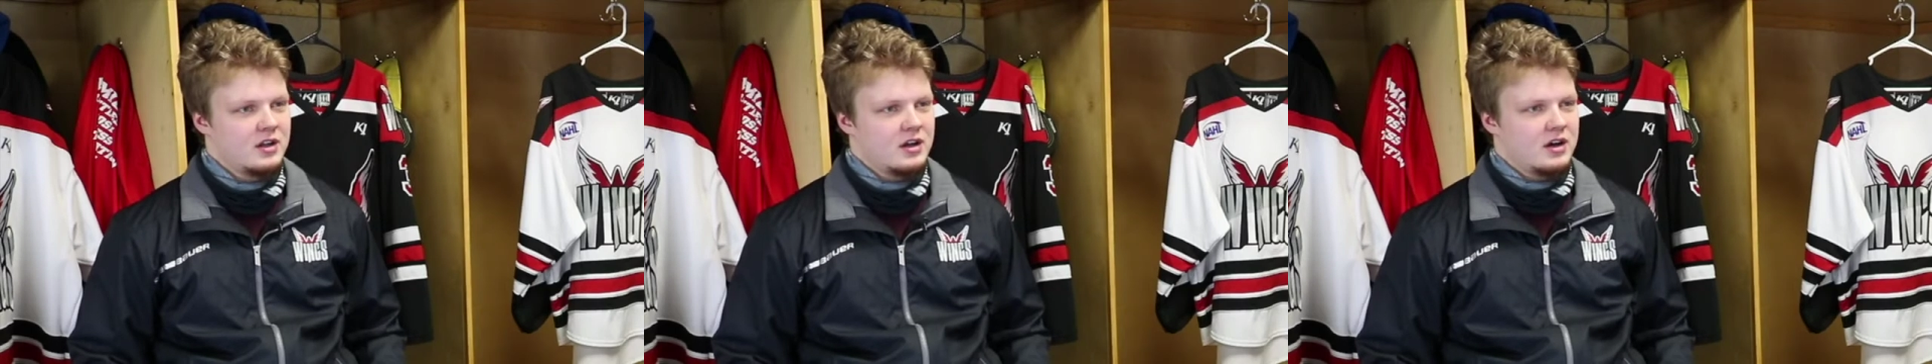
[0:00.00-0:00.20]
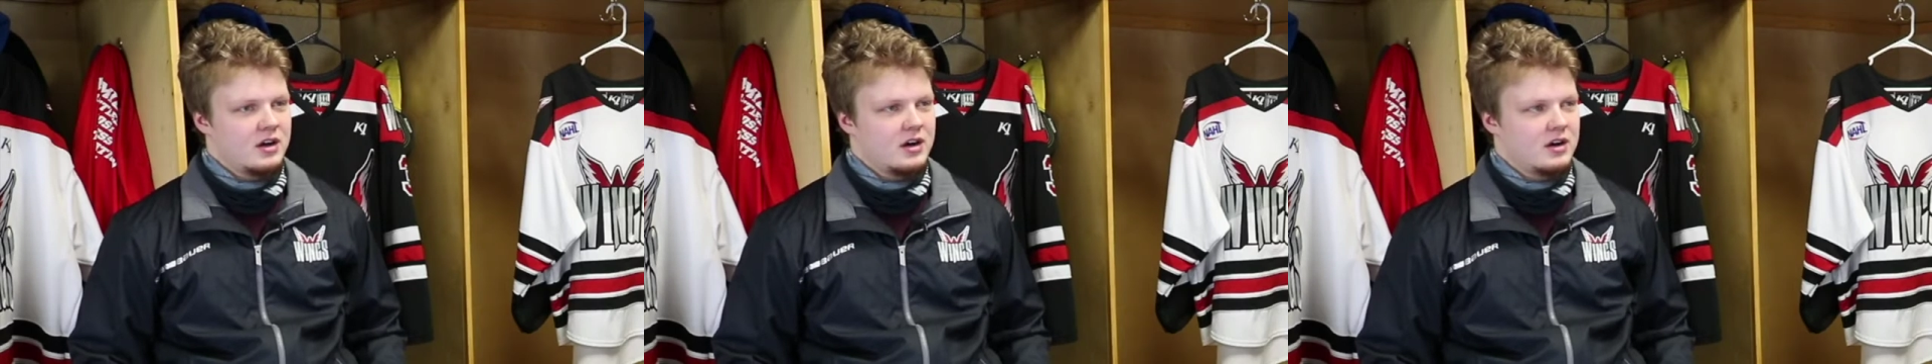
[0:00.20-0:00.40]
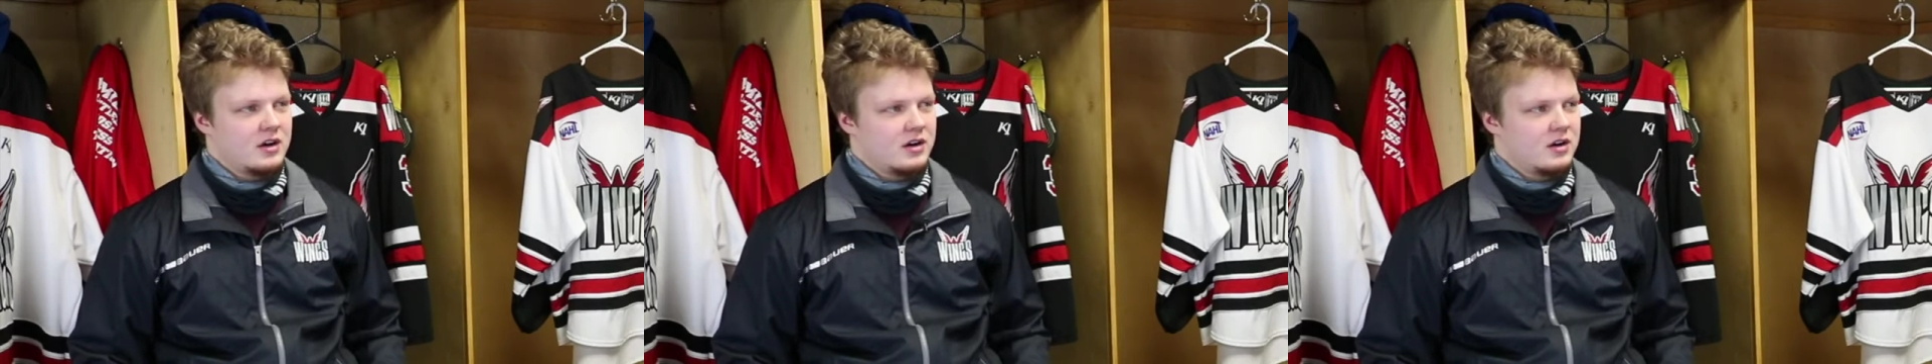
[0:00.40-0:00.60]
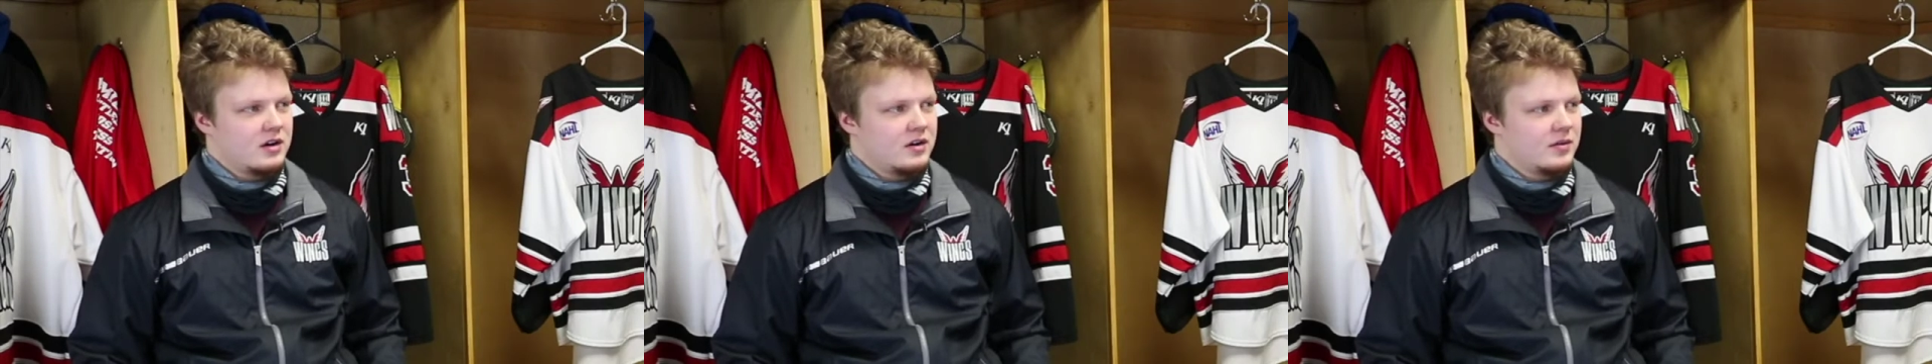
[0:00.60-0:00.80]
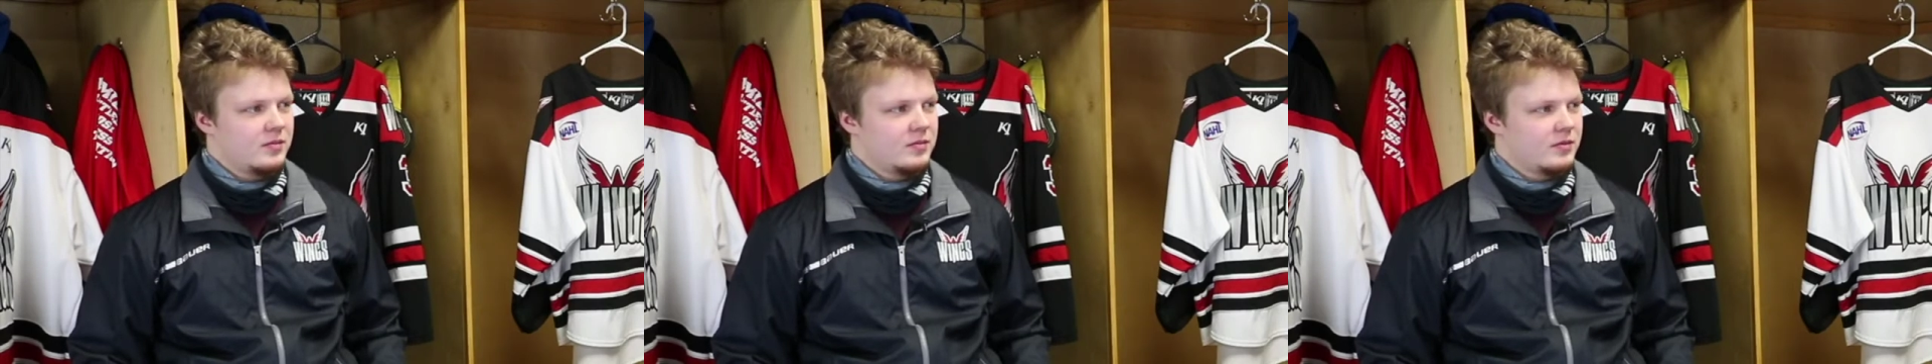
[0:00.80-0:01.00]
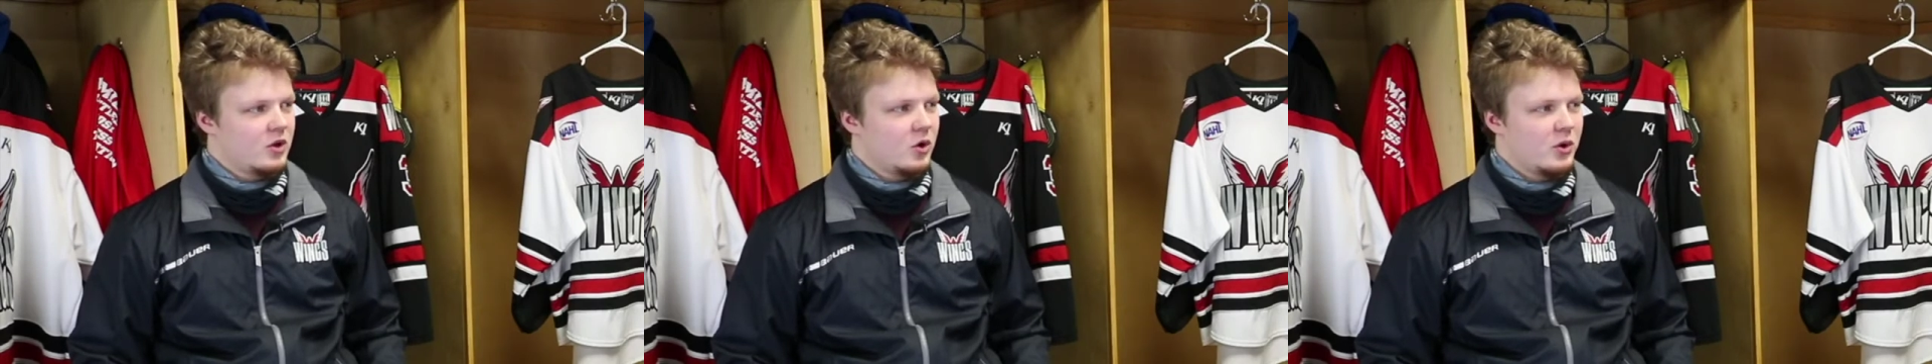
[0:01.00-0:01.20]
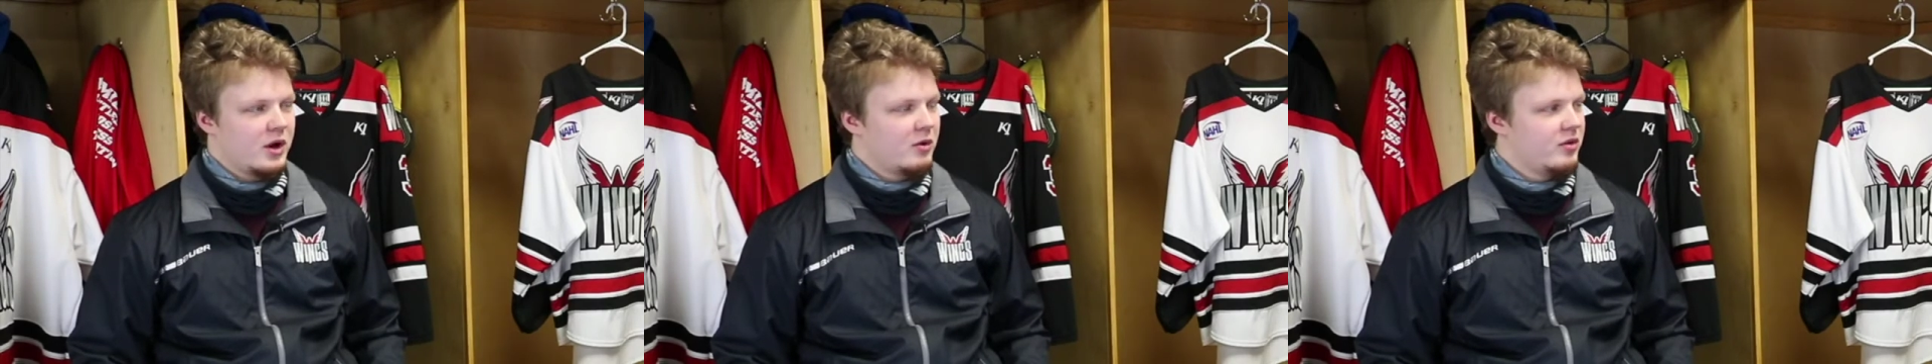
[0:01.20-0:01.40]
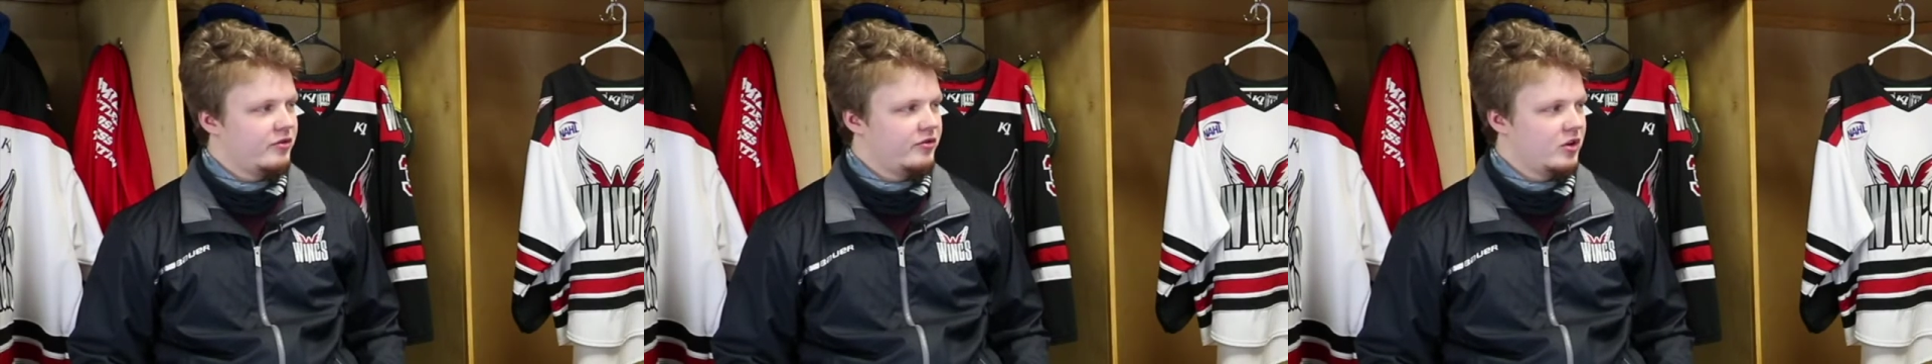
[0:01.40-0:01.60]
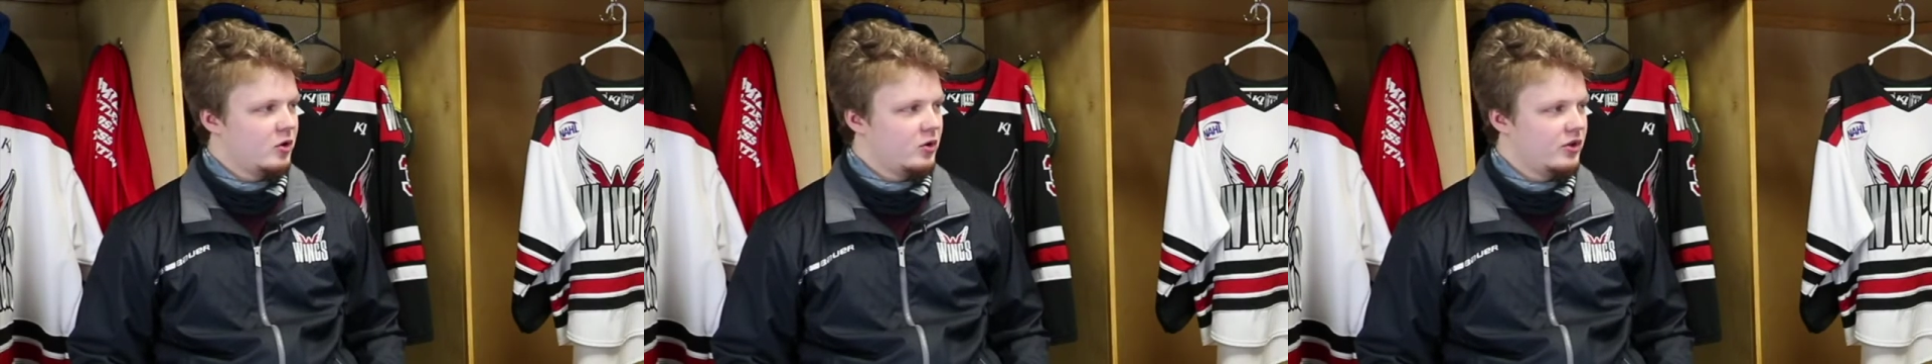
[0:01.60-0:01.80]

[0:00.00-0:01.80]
going out in the field